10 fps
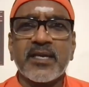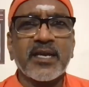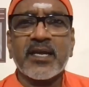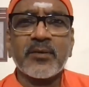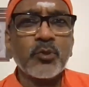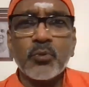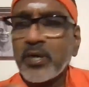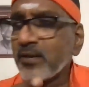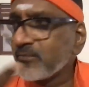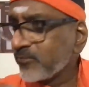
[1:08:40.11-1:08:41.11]
You
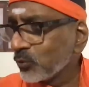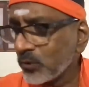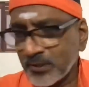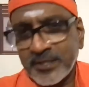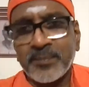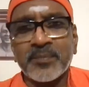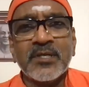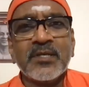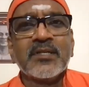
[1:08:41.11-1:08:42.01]
can fool them